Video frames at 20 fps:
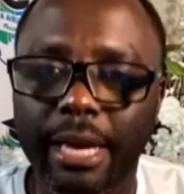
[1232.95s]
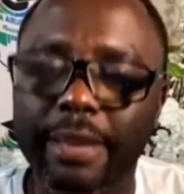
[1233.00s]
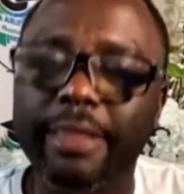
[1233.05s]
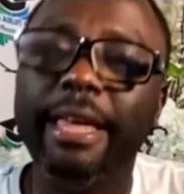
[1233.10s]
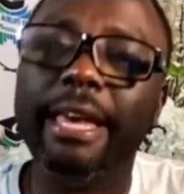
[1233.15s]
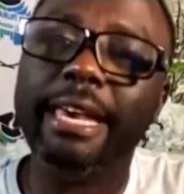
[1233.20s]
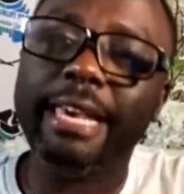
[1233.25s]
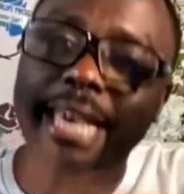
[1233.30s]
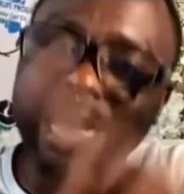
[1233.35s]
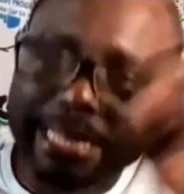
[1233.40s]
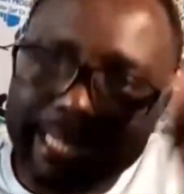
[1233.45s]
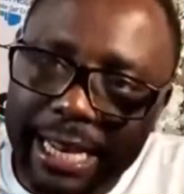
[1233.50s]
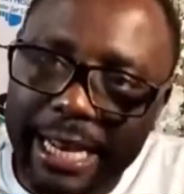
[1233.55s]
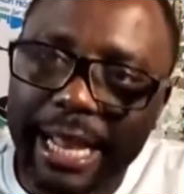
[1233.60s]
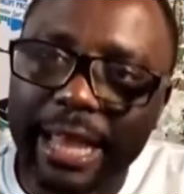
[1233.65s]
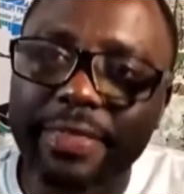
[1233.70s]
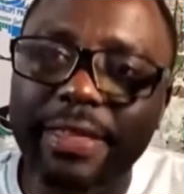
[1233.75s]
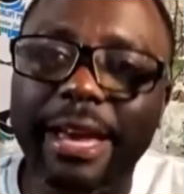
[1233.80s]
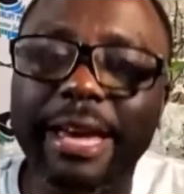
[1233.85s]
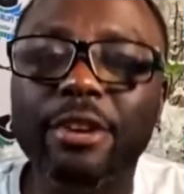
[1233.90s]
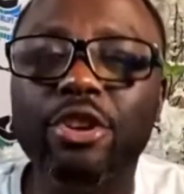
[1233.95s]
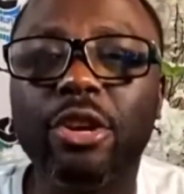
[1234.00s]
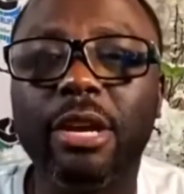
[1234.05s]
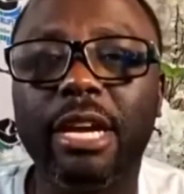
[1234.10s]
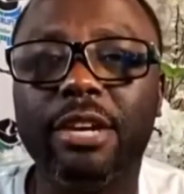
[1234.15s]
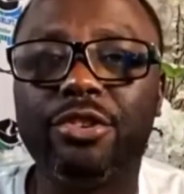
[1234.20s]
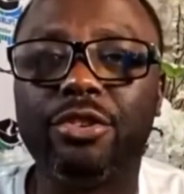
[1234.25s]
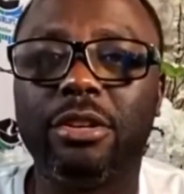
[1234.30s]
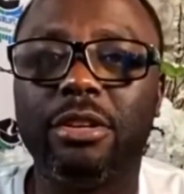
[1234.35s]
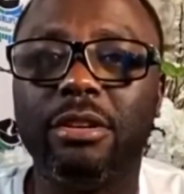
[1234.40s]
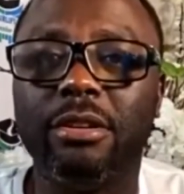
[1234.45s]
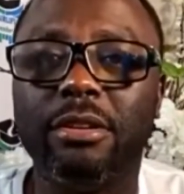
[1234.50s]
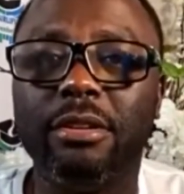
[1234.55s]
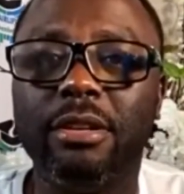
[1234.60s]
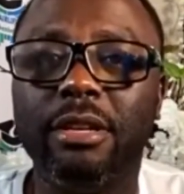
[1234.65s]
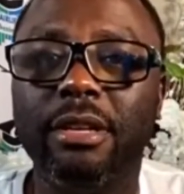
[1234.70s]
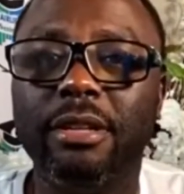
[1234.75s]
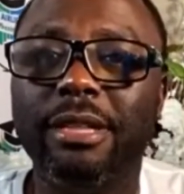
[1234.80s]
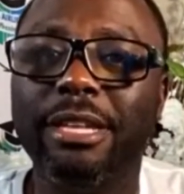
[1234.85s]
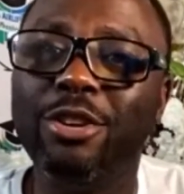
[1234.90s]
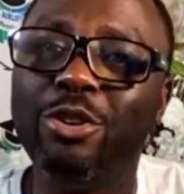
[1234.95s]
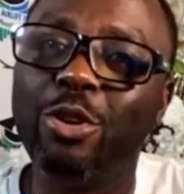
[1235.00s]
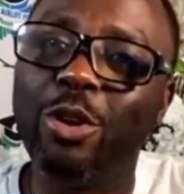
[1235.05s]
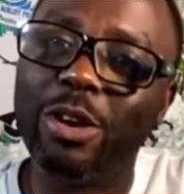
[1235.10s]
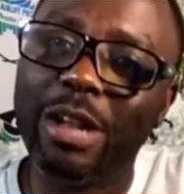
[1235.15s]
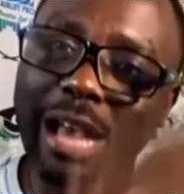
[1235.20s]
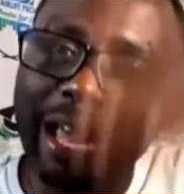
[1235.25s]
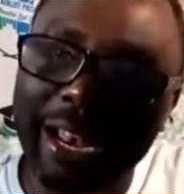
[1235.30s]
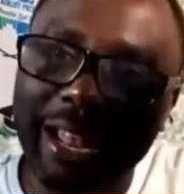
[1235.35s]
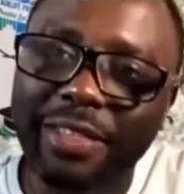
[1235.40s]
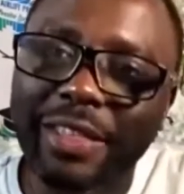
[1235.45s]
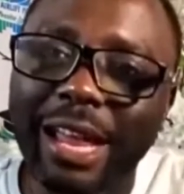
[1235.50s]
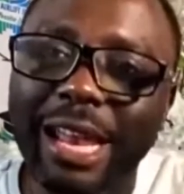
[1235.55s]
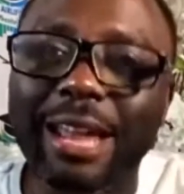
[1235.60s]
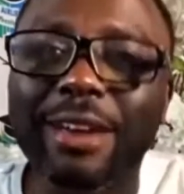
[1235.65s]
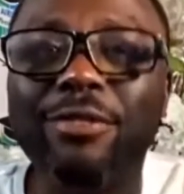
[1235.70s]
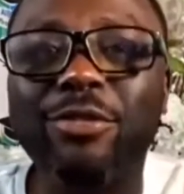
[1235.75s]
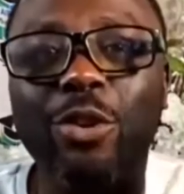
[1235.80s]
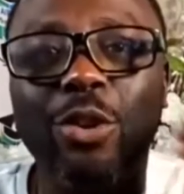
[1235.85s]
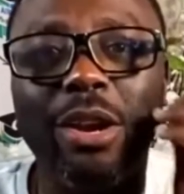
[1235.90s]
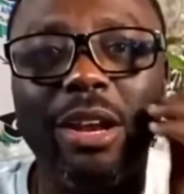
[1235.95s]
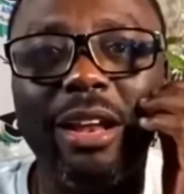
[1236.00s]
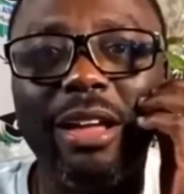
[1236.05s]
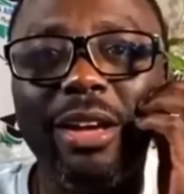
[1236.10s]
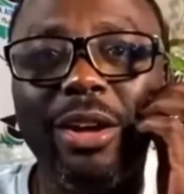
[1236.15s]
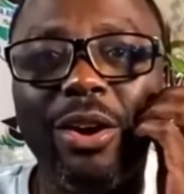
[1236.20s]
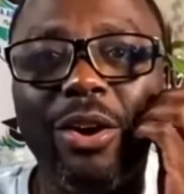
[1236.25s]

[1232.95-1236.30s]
They get another education. They go another level.